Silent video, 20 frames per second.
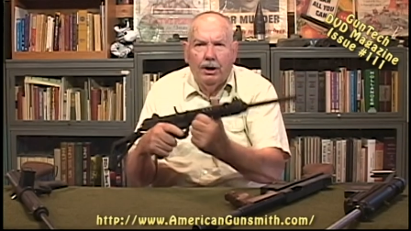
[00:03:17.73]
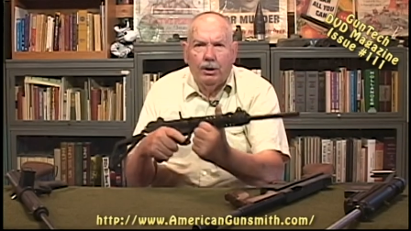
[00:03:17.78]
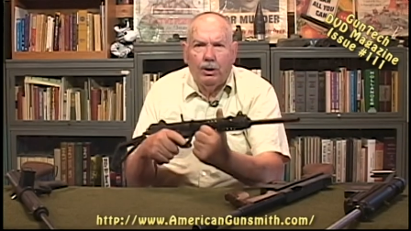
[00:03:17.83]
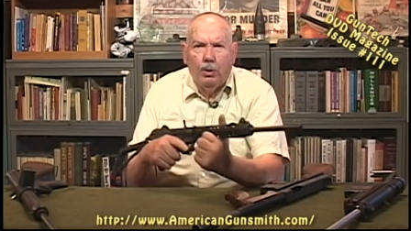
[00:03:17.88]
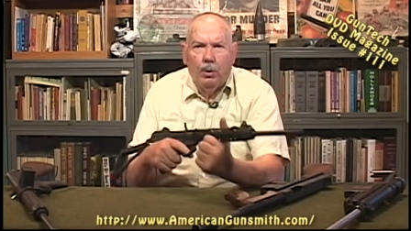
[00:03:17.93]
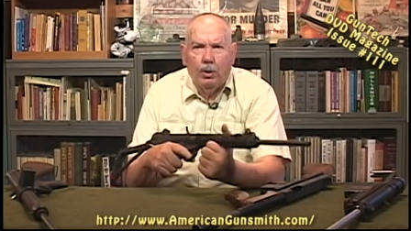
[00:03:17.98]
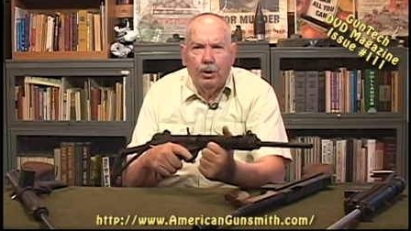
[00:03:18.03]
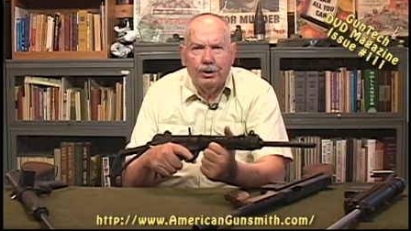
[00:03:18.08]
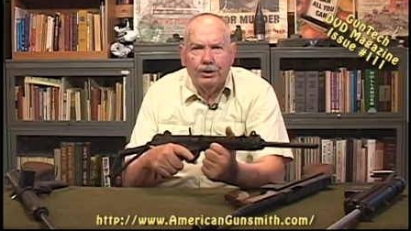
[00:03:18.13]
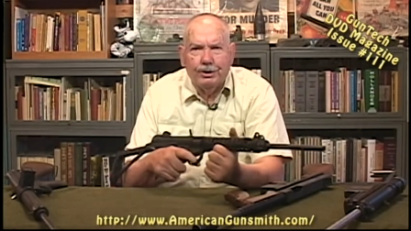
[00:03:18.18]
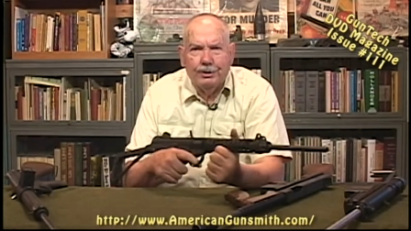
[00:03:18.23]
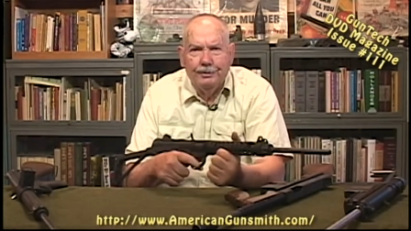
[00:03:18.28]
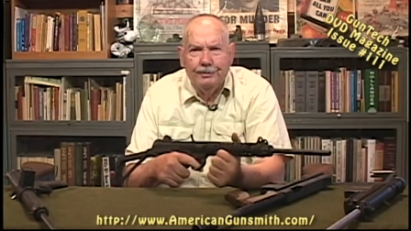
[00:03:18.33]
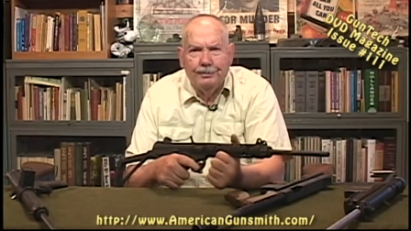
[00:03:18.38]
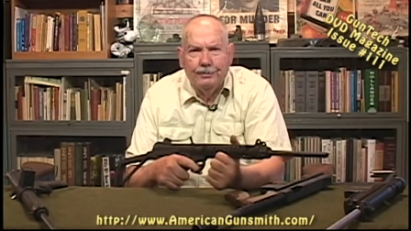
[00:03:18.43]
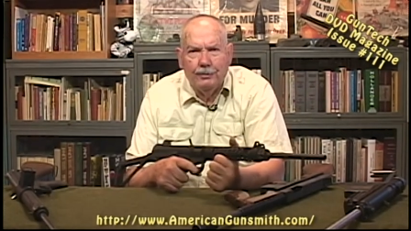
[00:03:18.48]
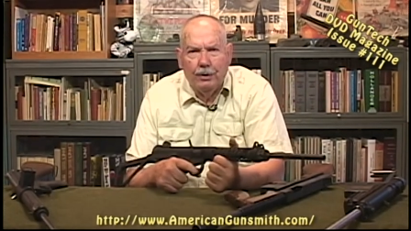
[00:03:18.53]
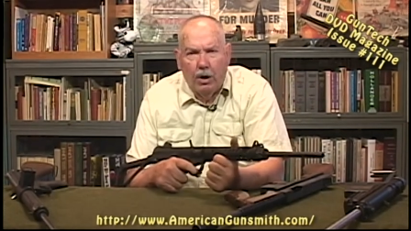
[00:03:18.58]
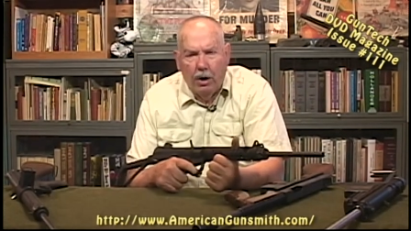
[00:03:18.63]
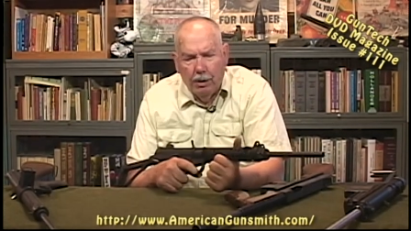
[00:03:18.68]
course,
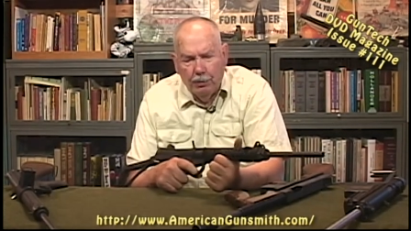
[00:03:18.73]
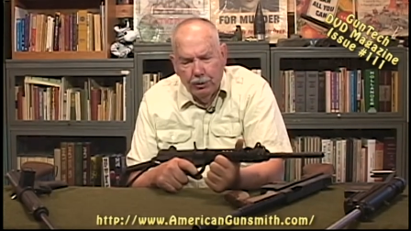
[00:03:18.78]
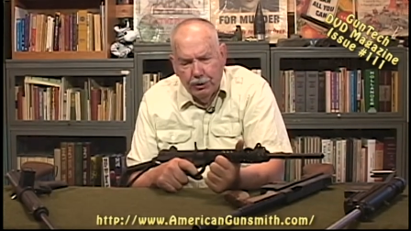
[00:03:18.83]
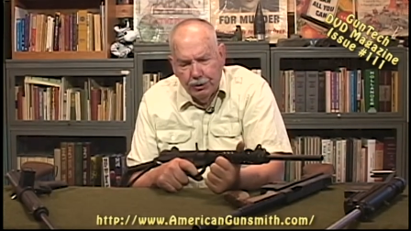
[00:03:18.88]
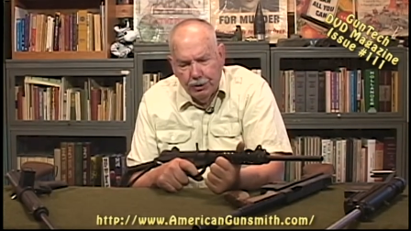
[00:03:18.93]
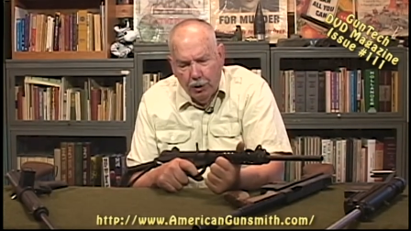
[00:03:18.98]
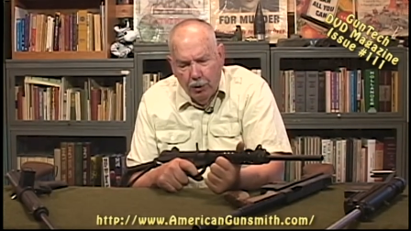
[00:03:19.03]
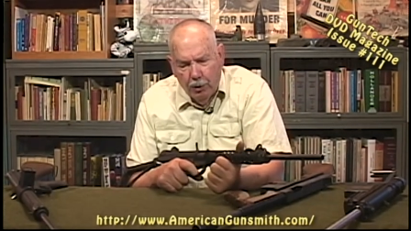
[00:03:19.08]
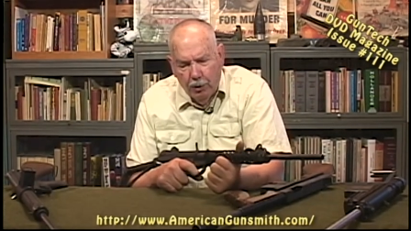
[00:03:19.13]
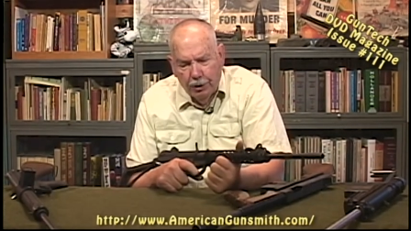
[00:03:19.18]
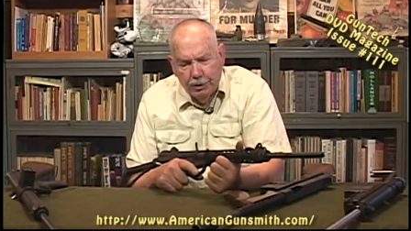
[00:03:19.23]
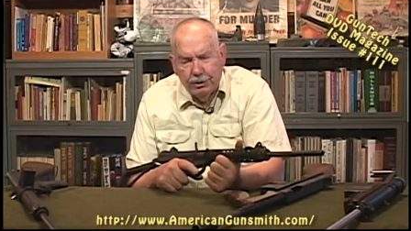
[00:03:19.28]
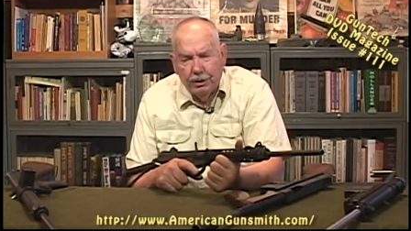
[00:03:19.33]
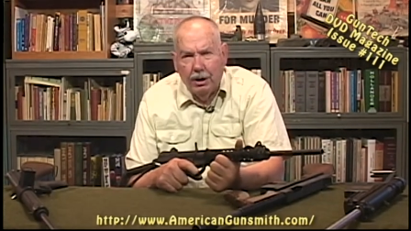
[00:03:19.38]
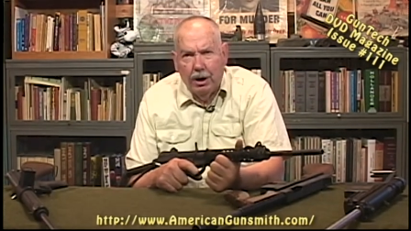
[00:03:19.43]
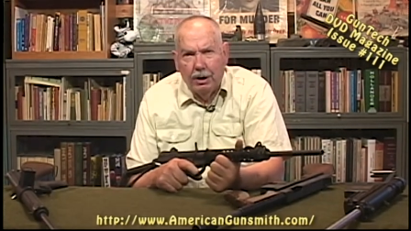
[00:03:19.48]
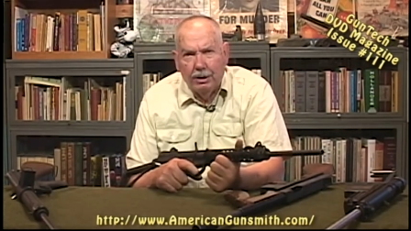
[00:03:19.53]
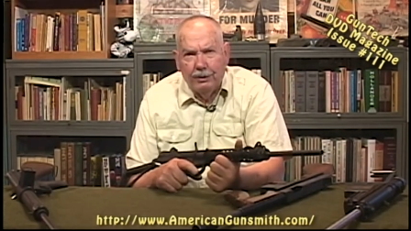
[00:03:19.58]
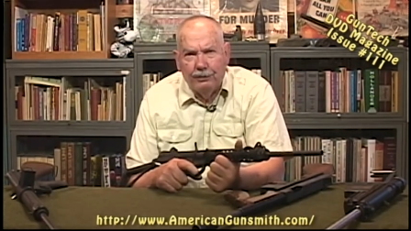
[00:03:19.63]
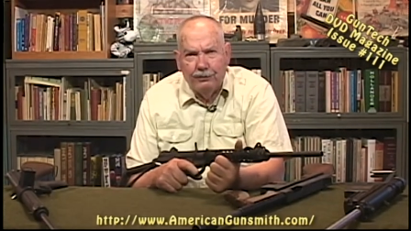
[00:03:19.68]
armors course
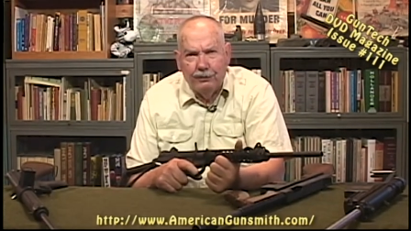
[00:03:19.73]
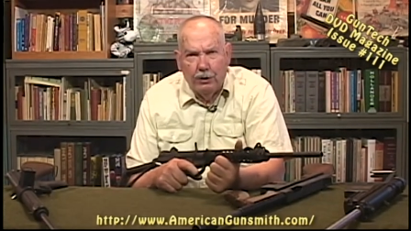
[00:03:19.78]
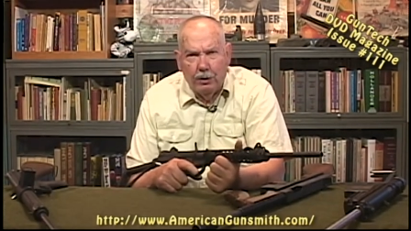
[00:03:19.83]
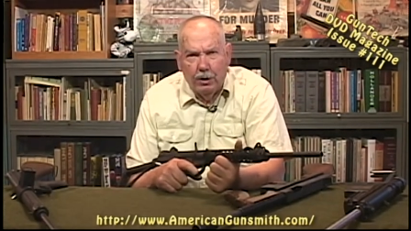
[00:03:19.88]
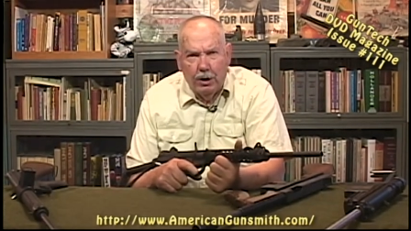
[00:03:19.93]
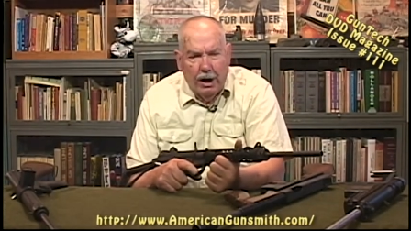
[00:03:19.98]
on the full